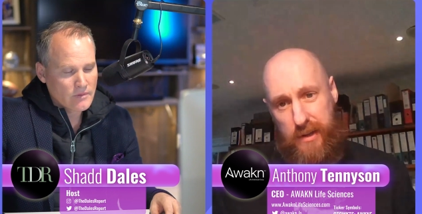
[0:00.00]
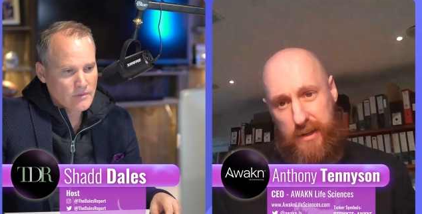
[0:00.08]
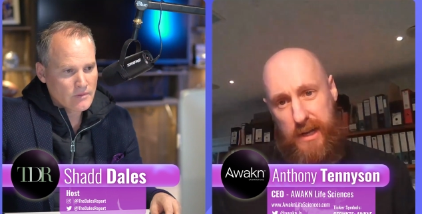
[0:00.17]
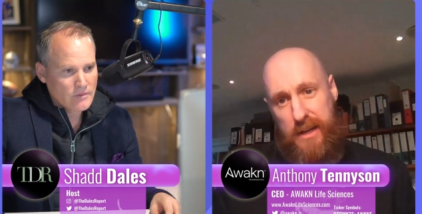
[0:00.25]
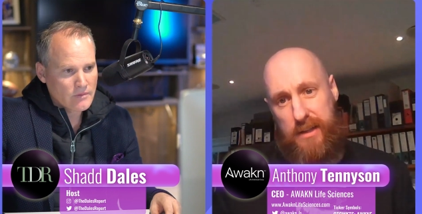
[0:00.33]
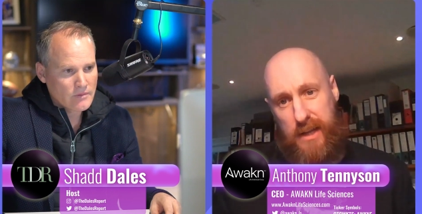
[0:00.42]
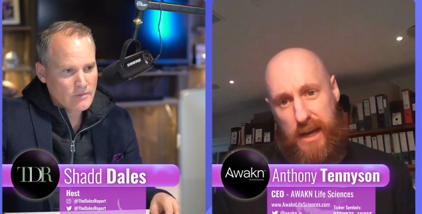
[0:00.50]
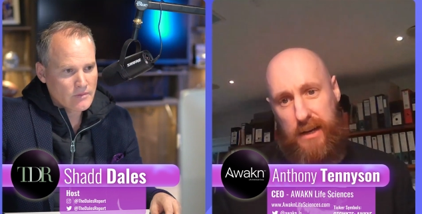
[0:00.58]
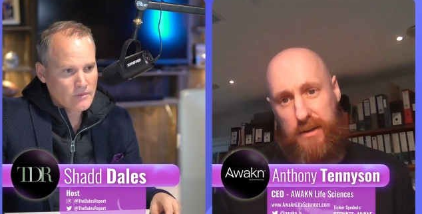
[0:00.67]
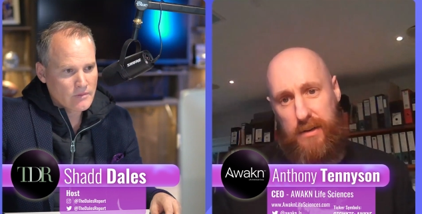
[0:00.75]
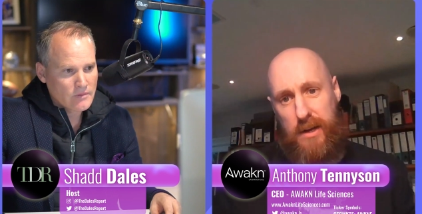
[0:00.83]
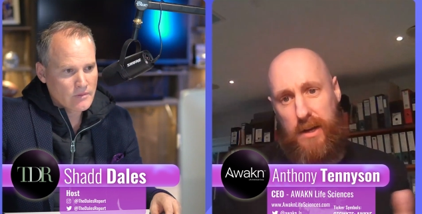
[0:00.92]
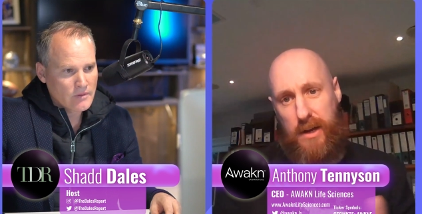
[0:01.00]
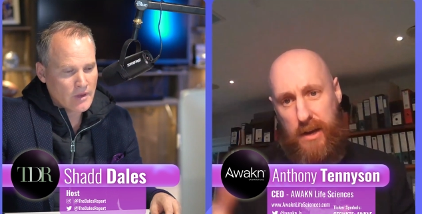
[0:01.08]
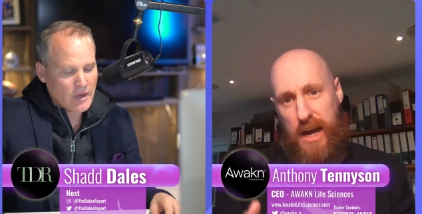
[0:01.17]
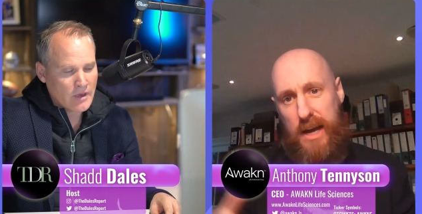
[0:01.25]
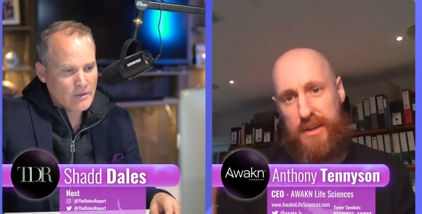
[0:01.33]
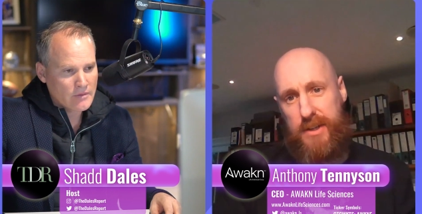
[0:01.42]
Speaker 1: that that then
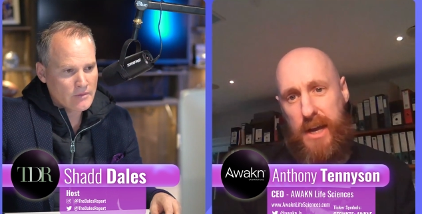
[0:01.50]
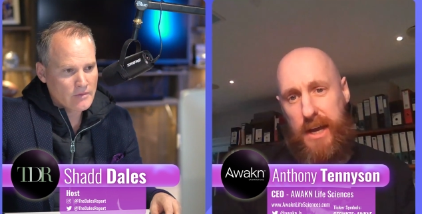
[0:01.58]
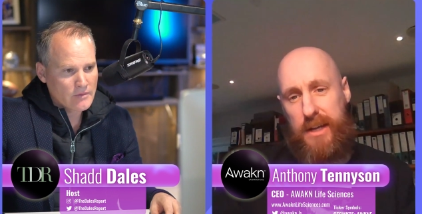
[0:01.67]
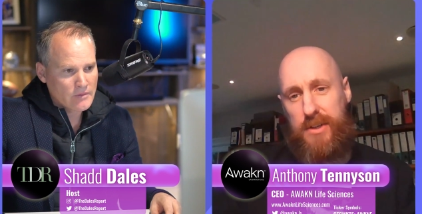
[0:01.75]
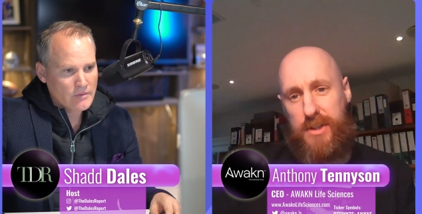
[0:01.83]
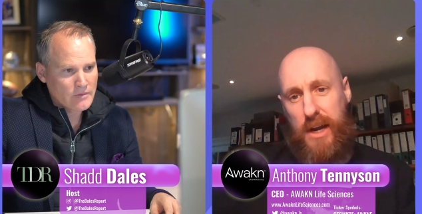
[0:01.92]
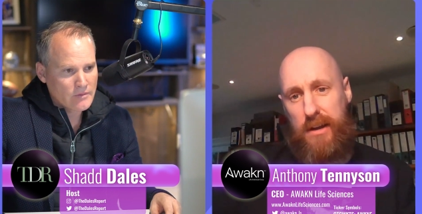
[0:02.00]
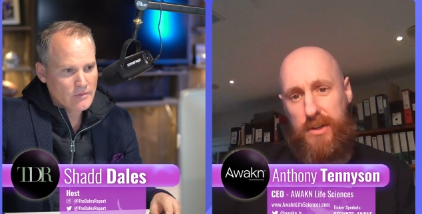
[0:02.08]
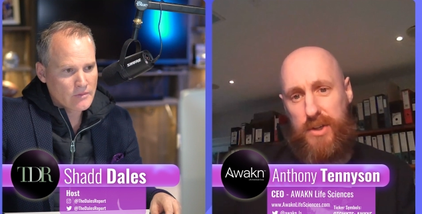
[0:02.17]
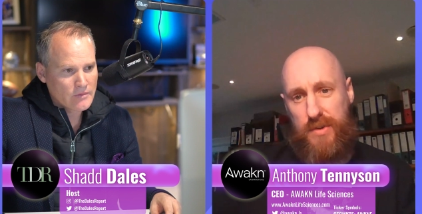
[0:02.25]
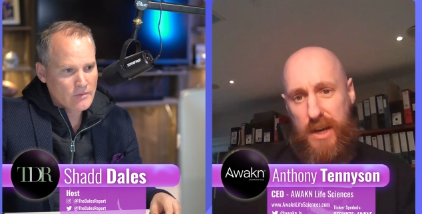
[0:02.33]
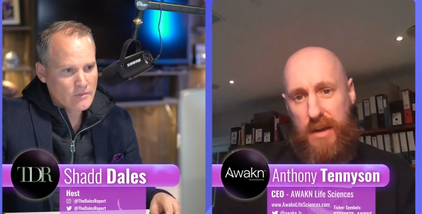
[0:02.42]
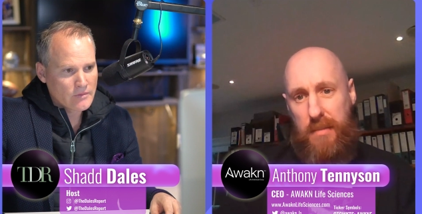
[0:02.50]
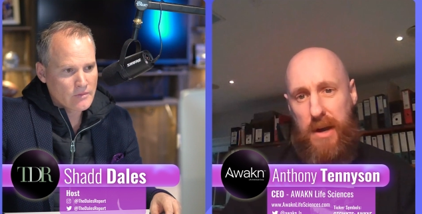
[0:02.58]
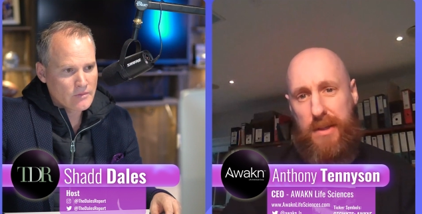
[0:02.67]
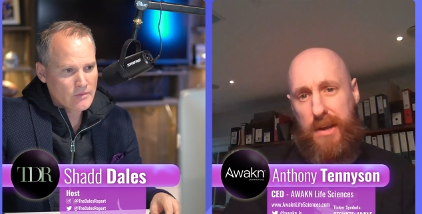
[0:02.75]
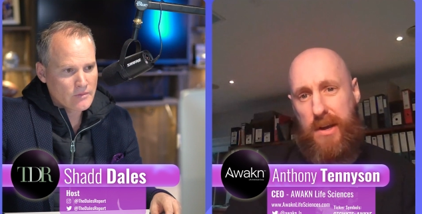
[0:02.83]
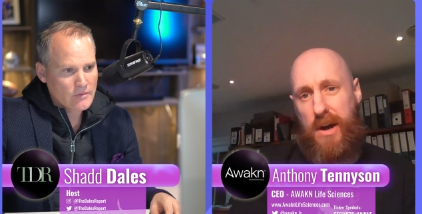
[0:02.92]
yeah. cascades
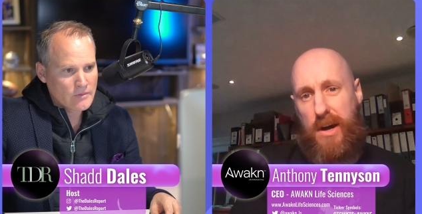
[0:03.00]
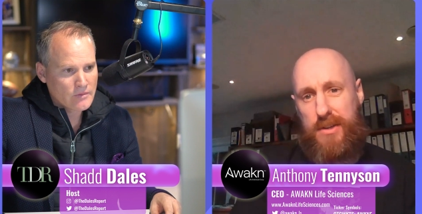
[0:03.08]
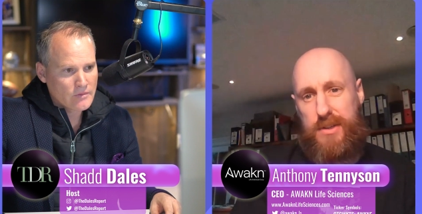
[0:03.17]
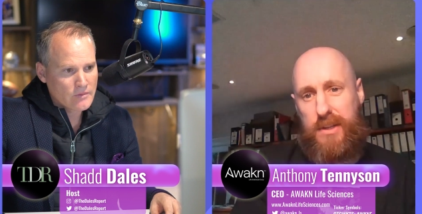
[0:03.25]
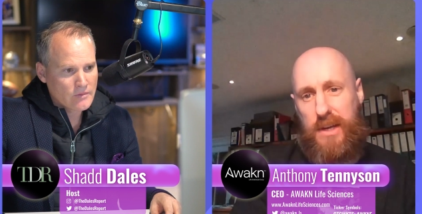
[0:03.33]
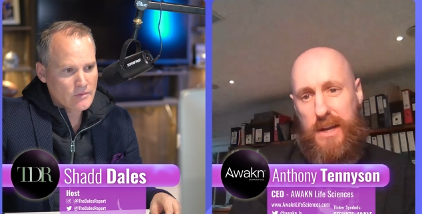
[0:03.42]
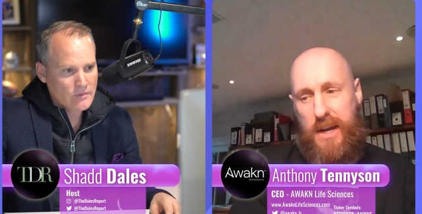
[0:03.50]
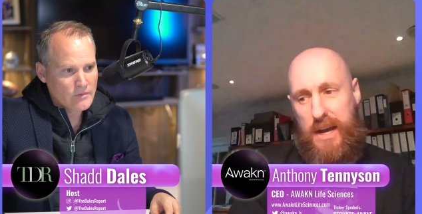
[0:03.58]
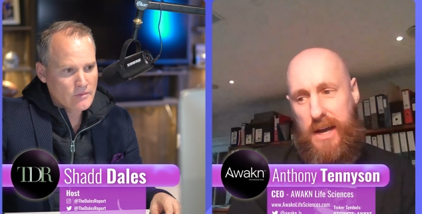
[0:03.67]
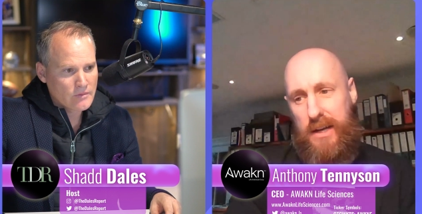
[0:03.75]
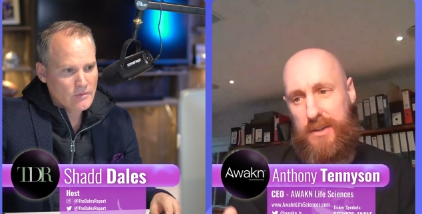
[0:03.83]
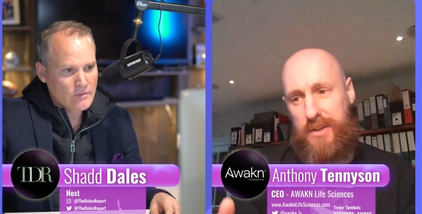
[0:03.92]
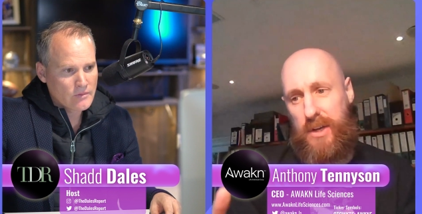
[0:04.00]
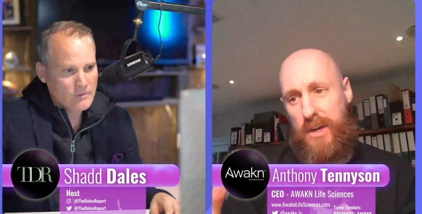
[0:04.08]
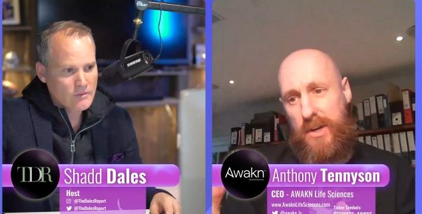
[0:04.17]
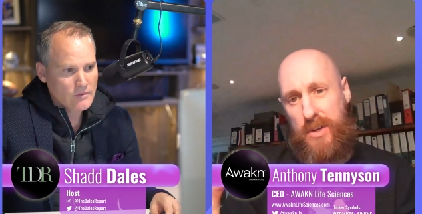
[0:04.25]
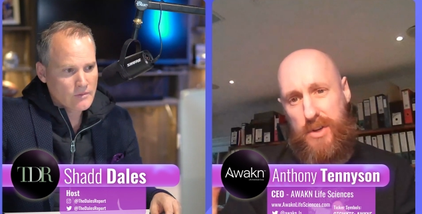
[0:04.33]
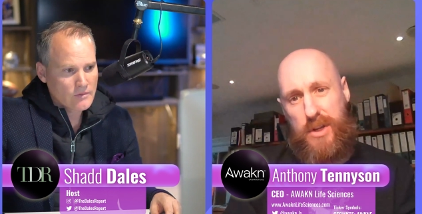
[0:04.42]
downstream, and the cost that that has
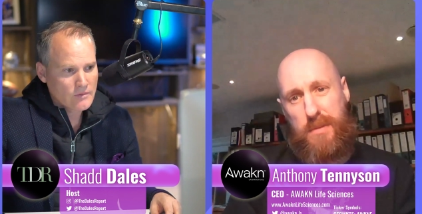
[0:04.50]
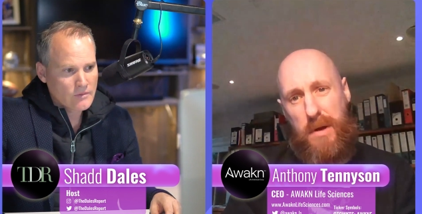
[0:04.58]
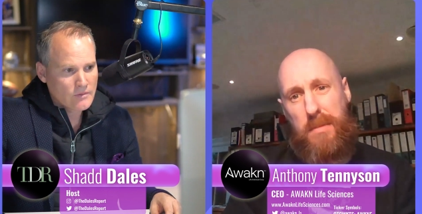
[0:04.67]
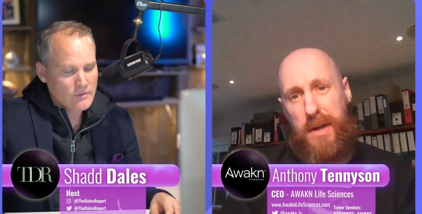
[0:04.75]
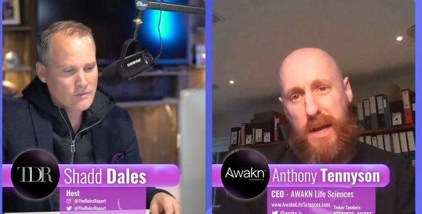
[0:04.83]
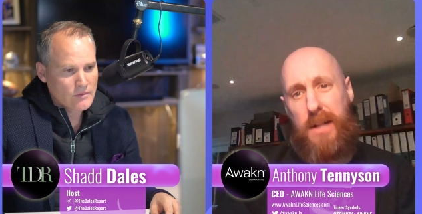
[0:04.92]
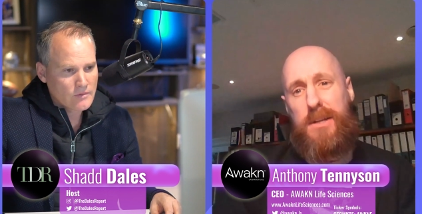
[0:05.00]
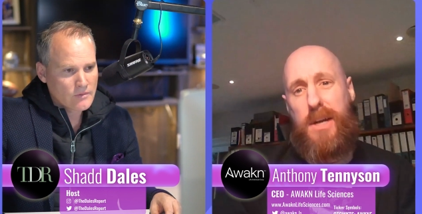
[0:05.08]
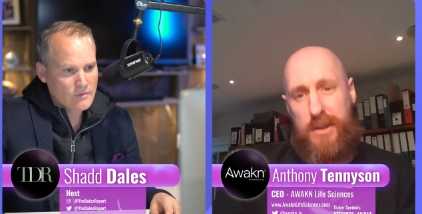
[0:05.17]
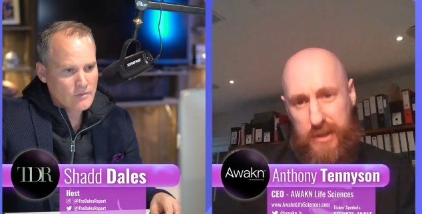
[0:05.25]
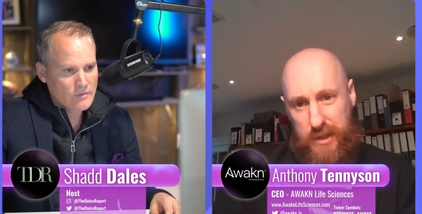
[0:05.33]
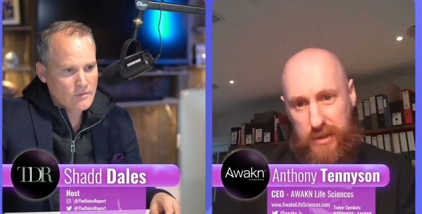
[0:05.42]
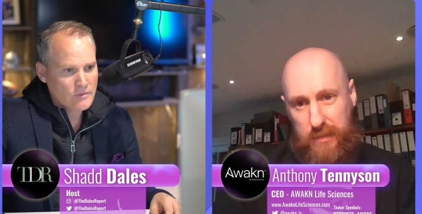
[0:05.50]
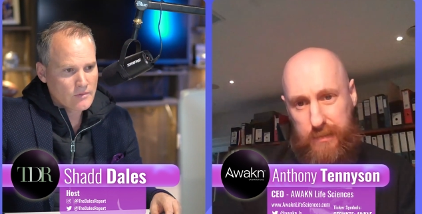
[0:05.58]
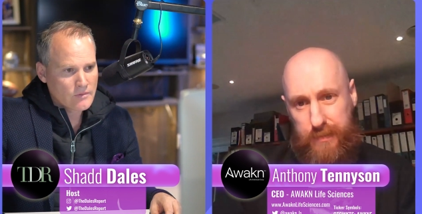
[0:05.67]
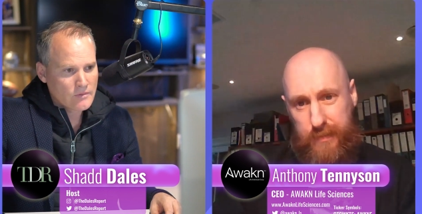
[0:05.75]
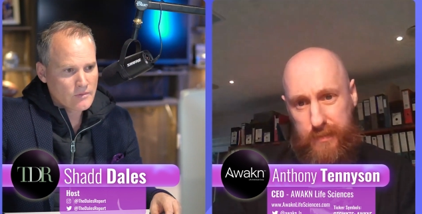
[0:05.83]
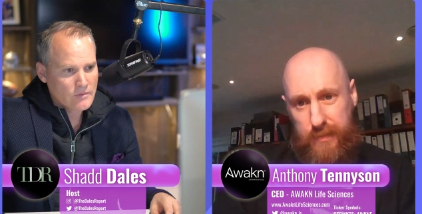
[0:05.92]
to the public healthcare system.
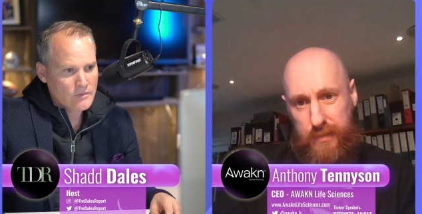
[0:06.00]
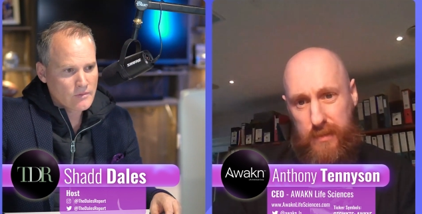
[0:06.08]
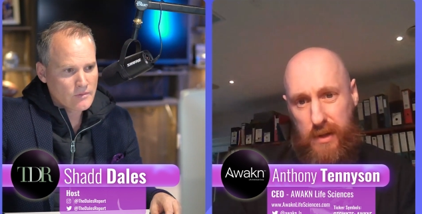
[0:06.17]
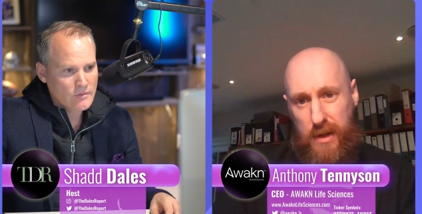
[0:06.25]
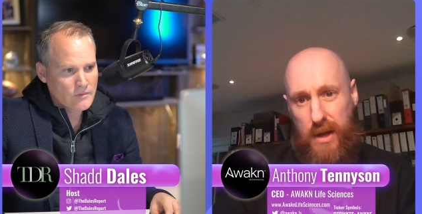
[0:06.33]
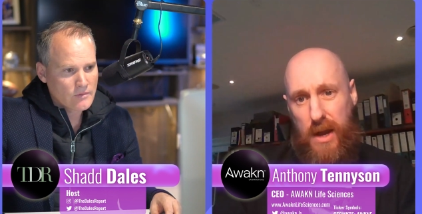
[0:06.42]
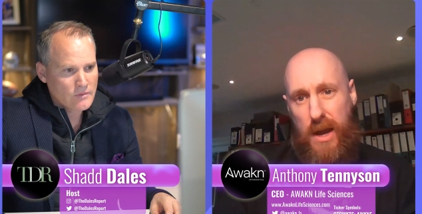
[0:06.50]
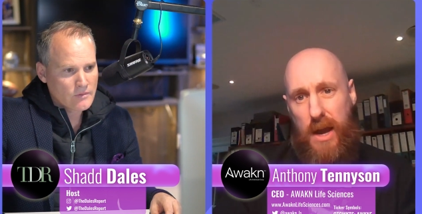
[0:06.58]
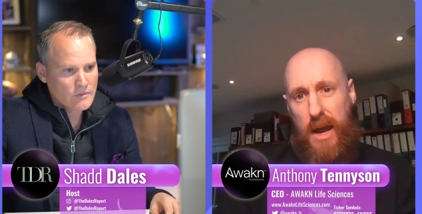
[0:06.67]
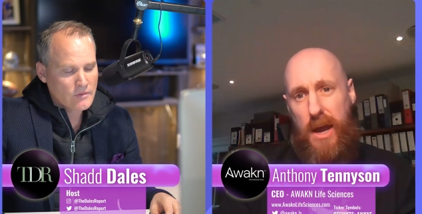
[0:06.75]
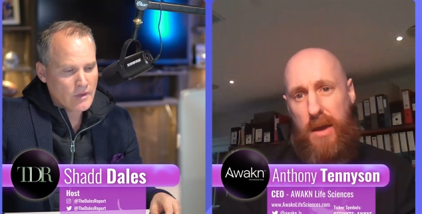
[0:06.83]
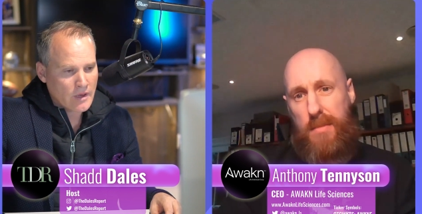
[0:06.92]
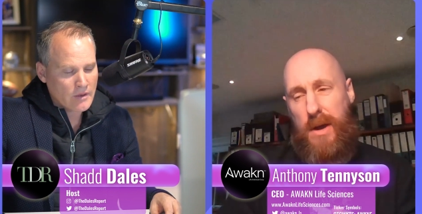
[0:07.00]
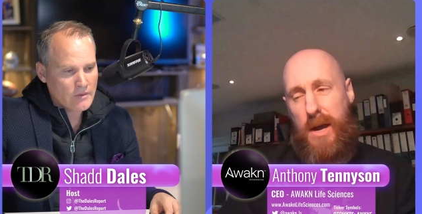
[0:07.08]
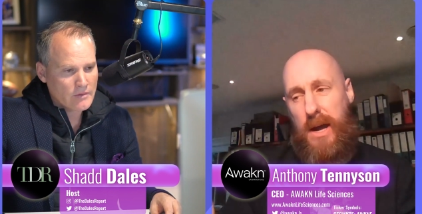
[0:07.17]
Yeah. Um,